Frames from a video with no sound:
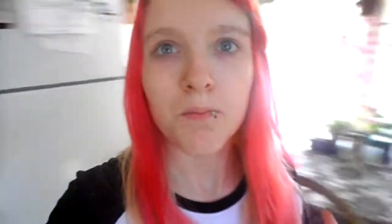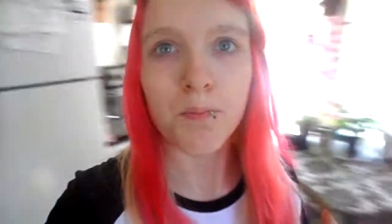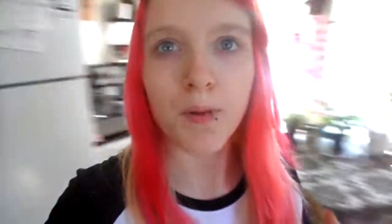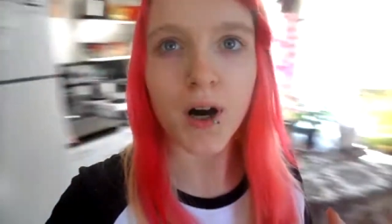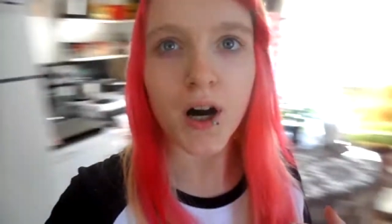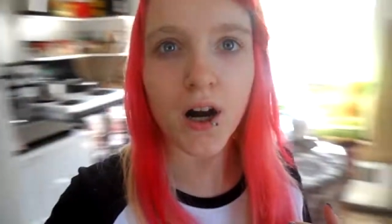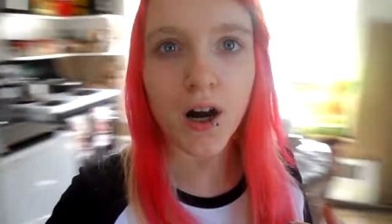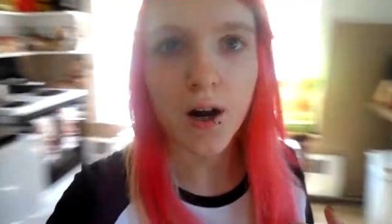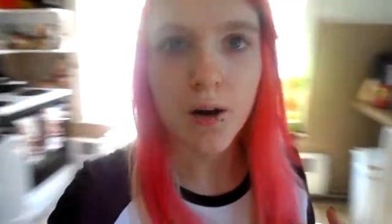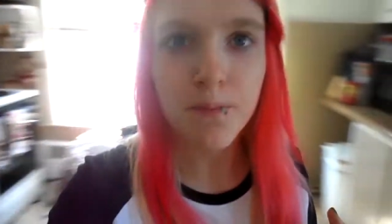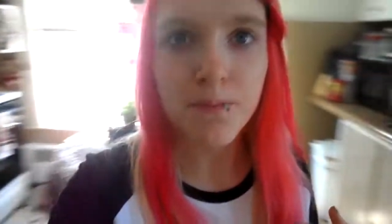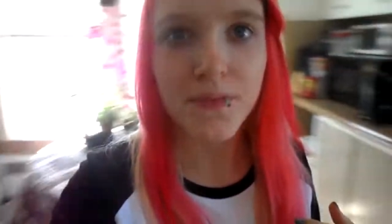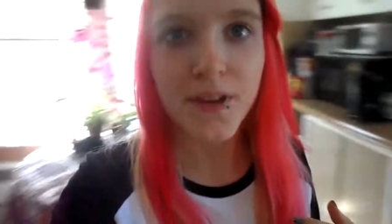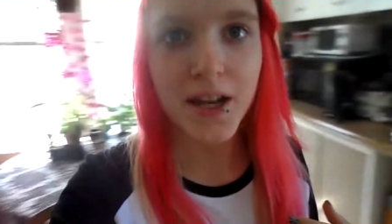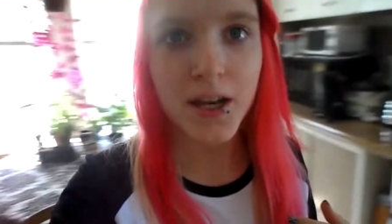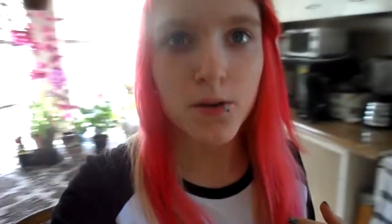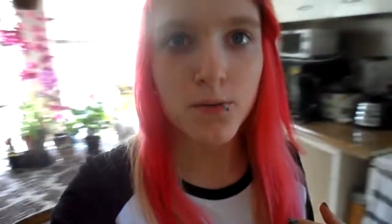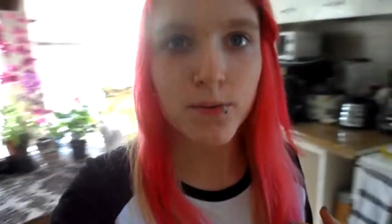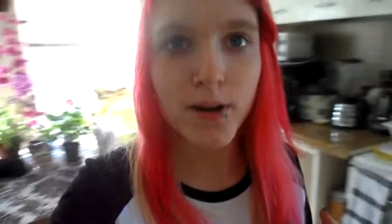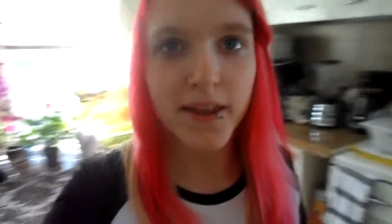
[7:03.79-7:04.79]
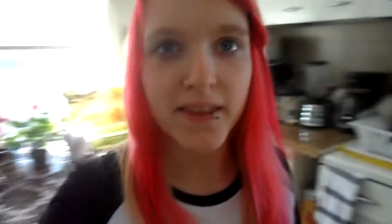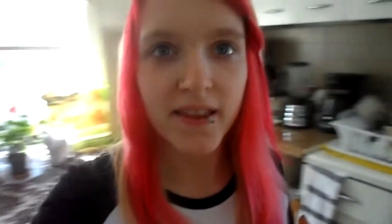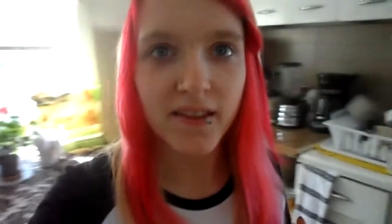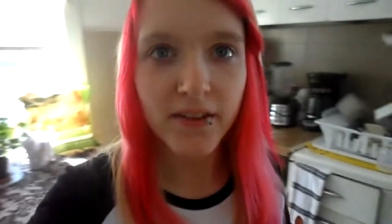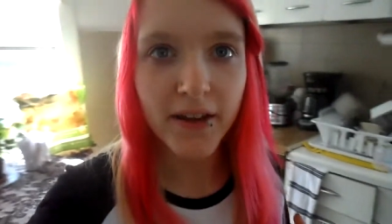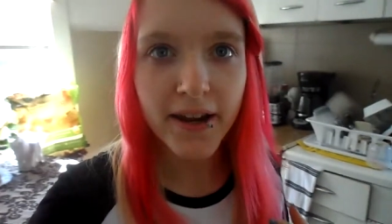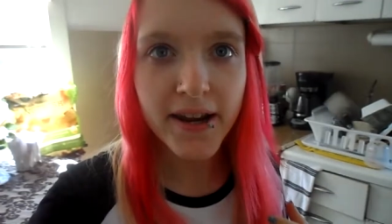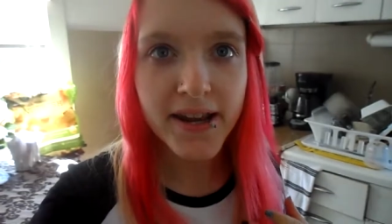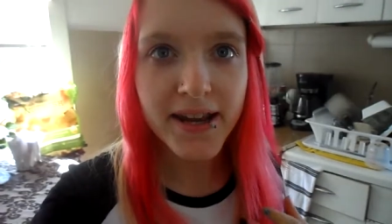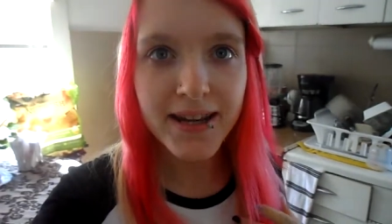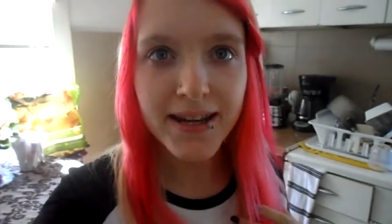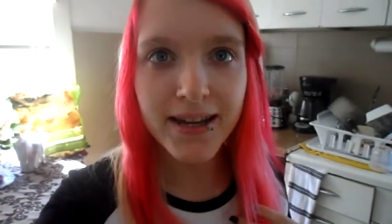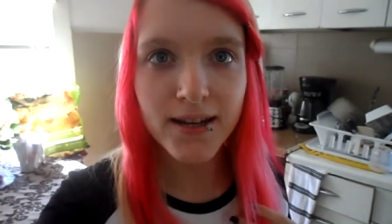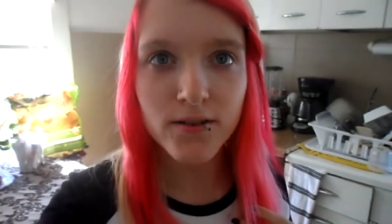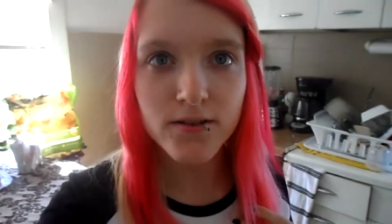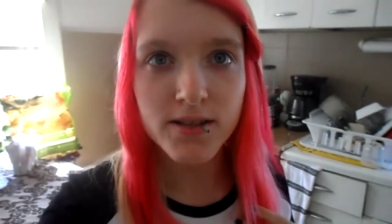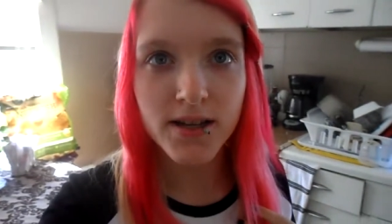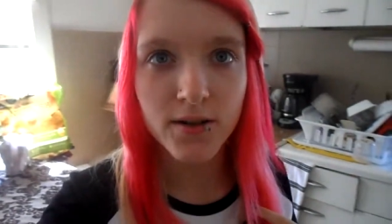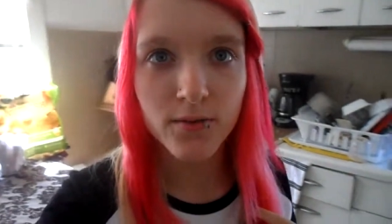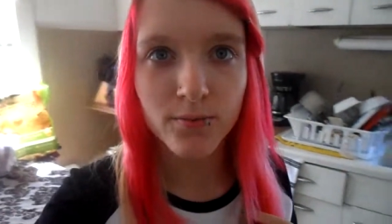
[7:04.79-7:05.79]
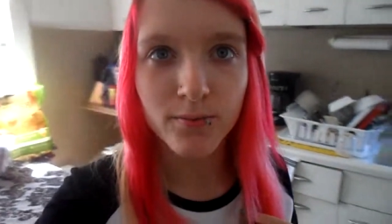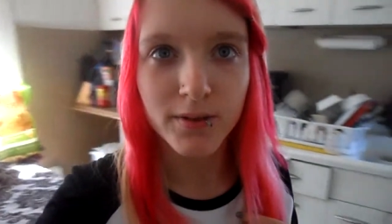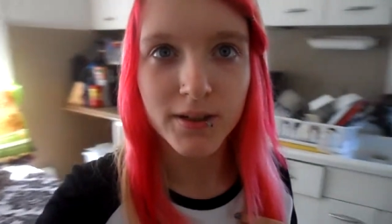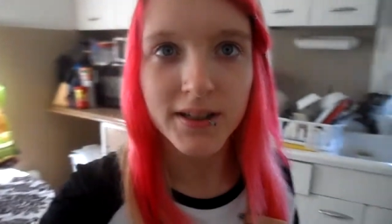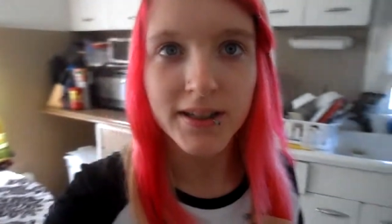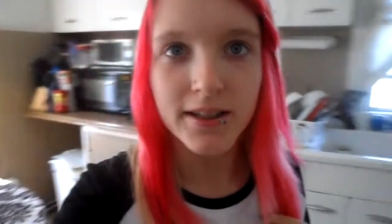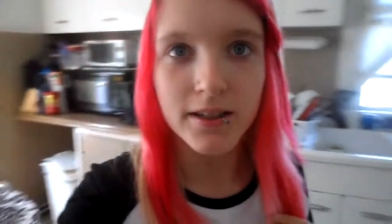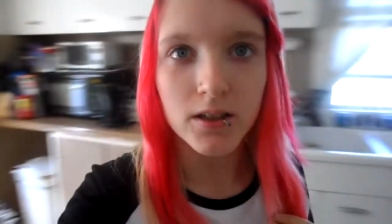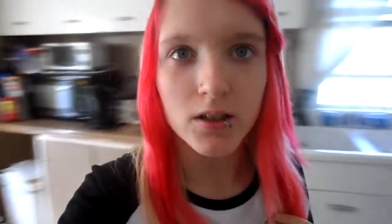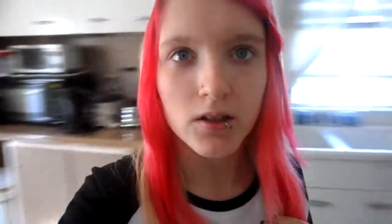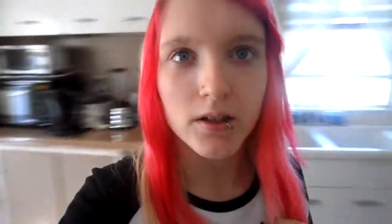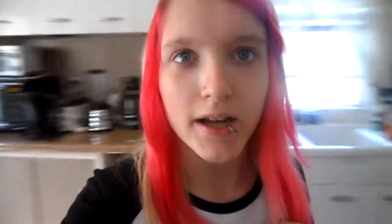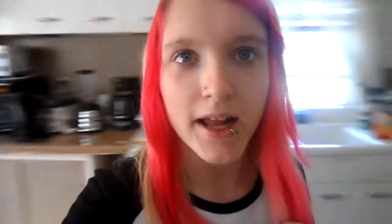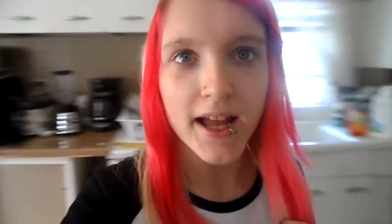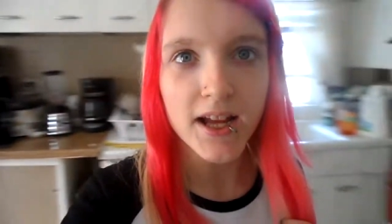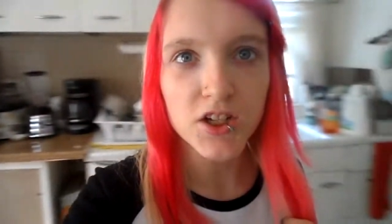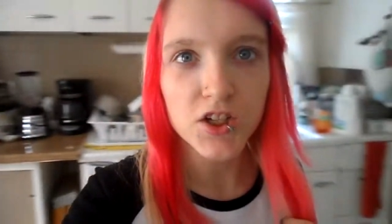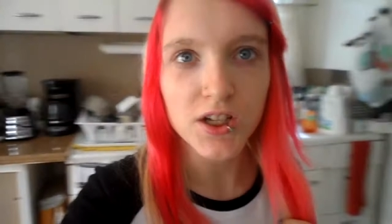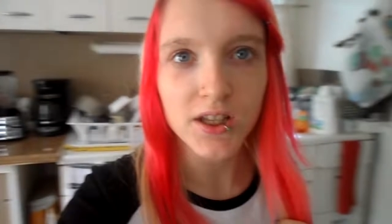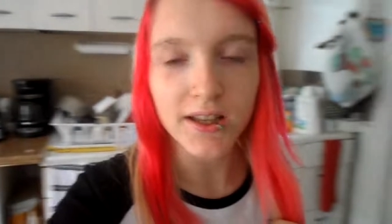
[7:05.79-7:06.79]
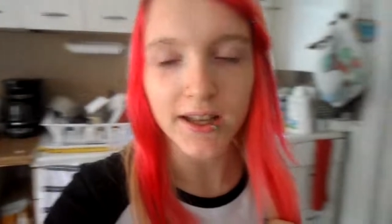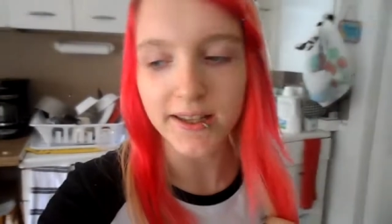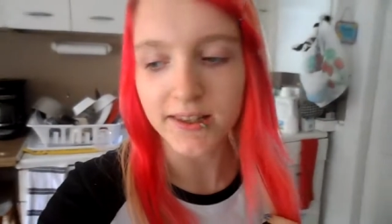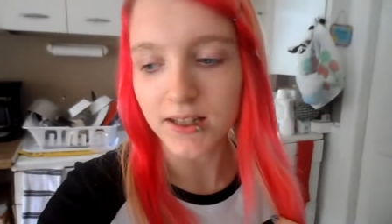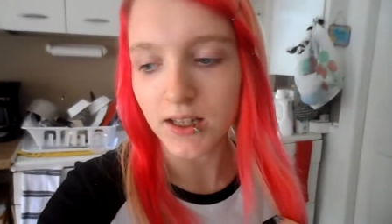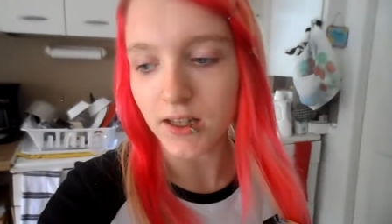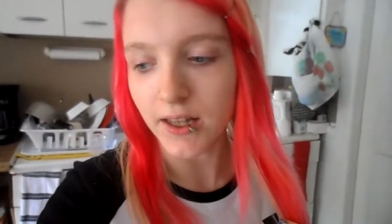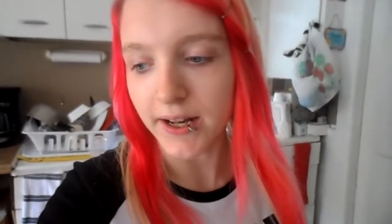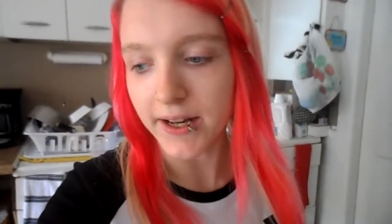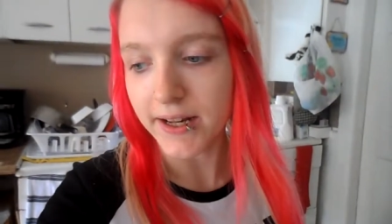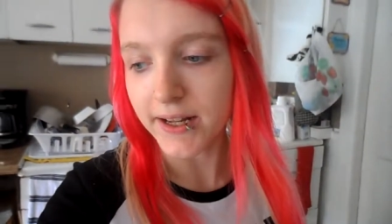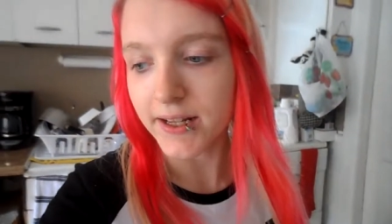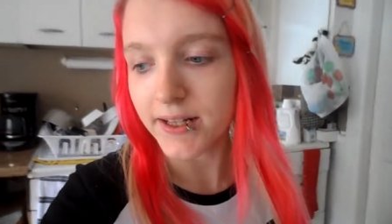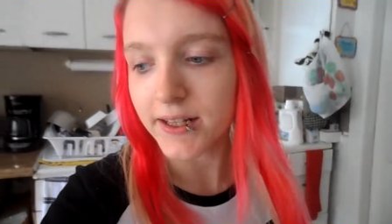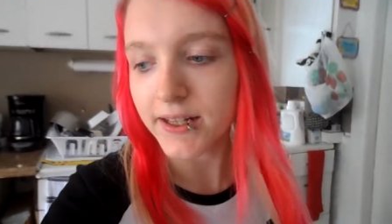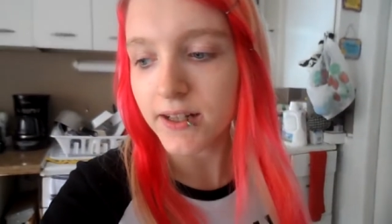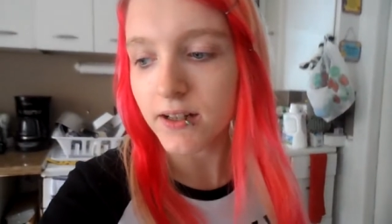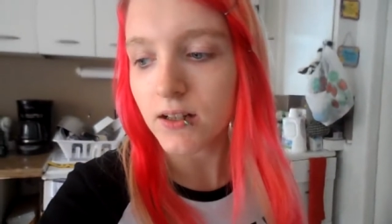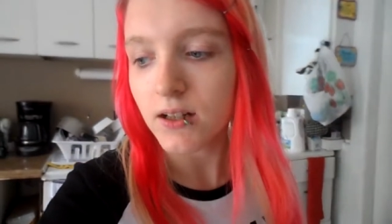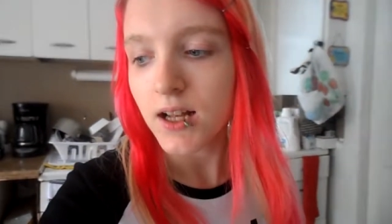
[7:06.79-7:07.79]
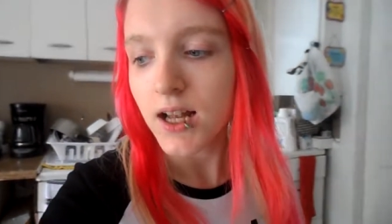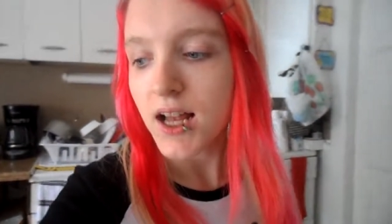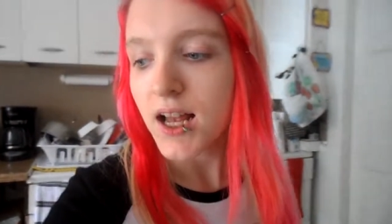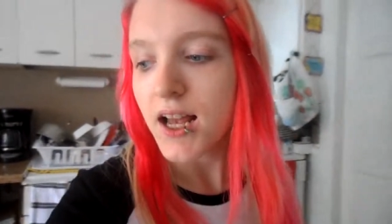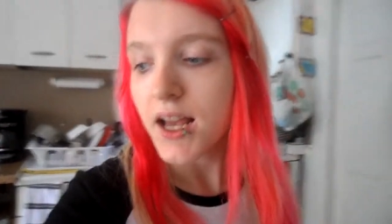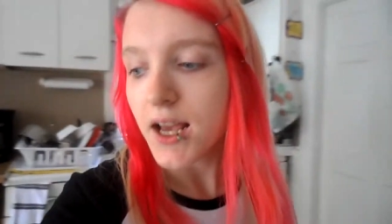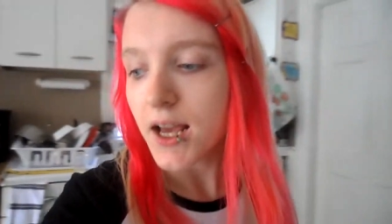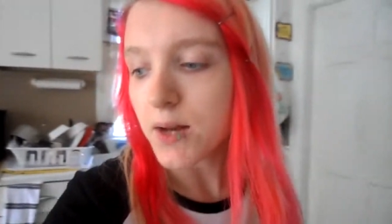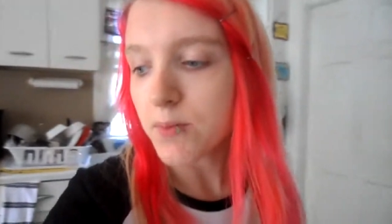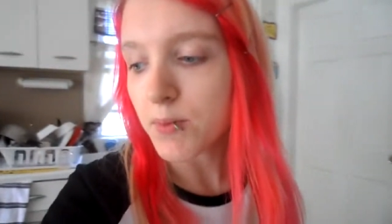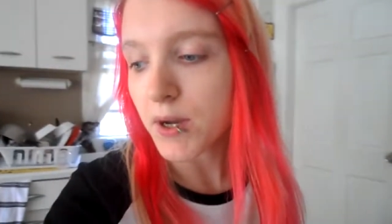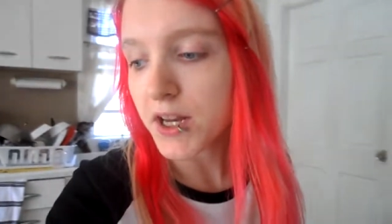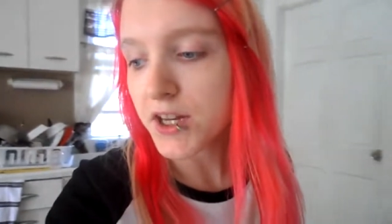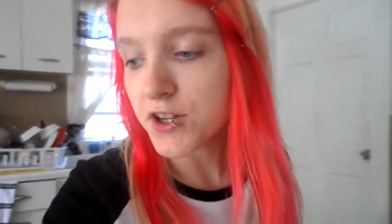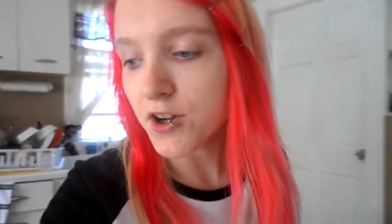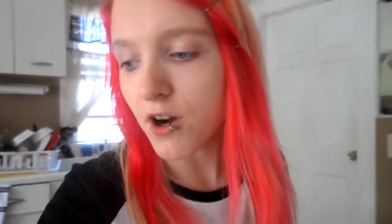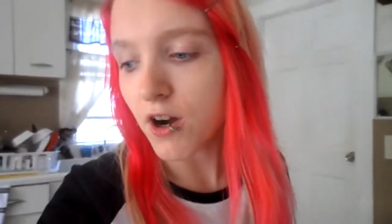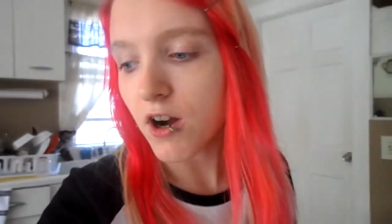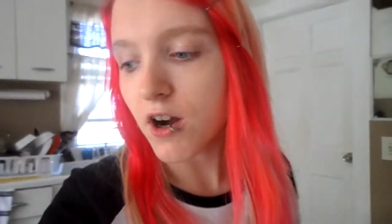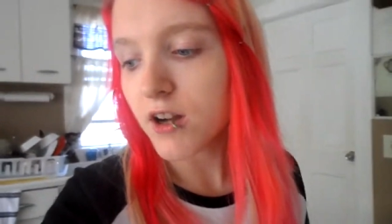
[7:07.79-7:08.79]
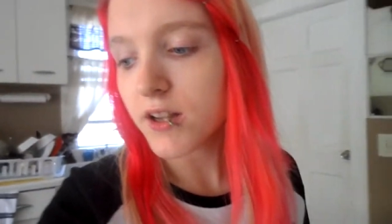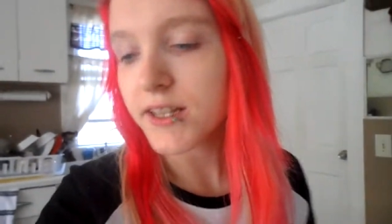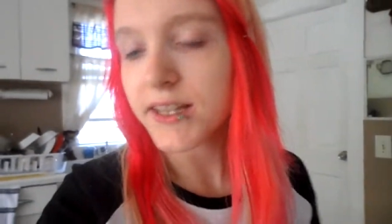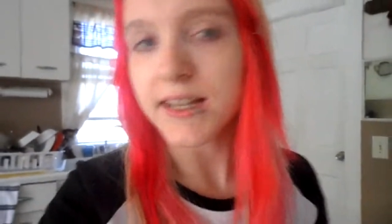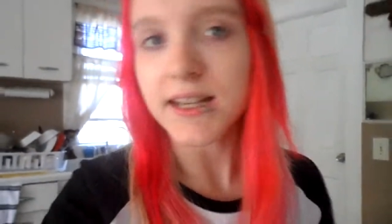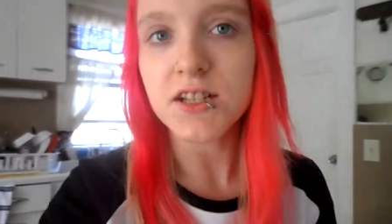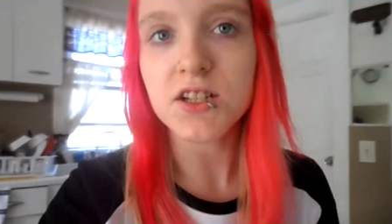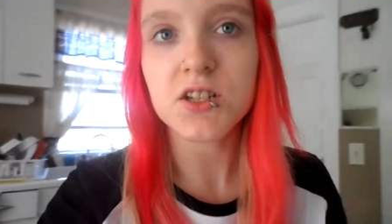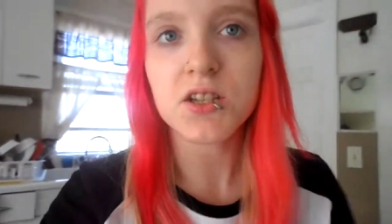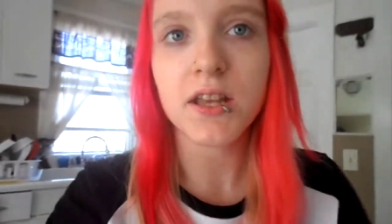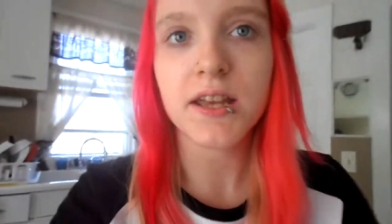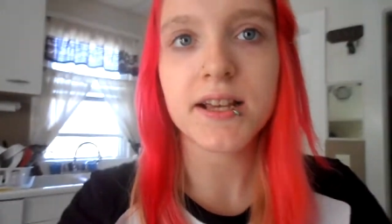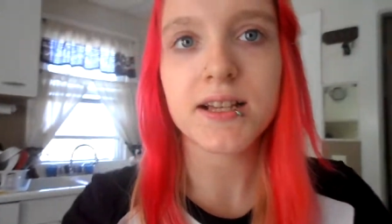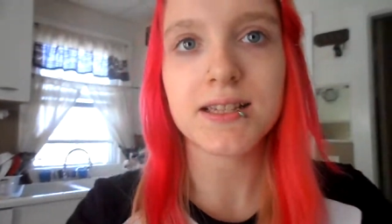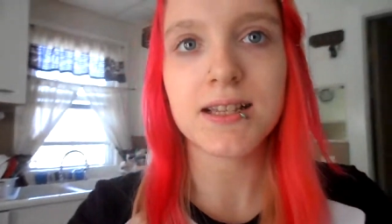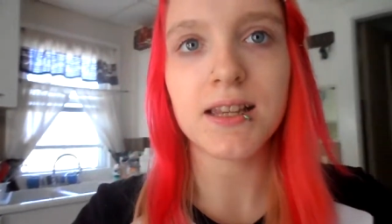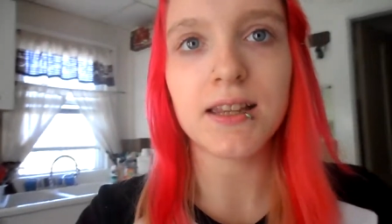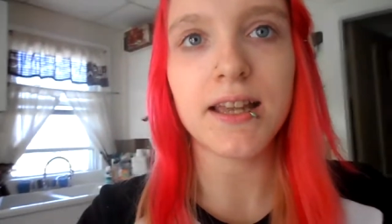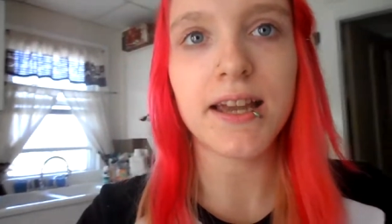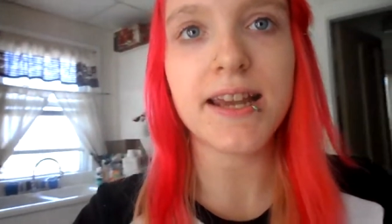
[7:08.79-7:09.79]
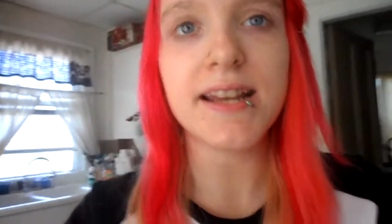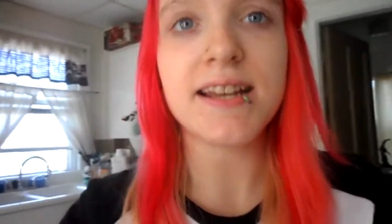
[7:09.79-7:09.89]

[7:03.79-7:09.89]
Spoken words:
But anyway, the lighting in here is like really good. I actually like the lighting in here. And my dog, he just likes to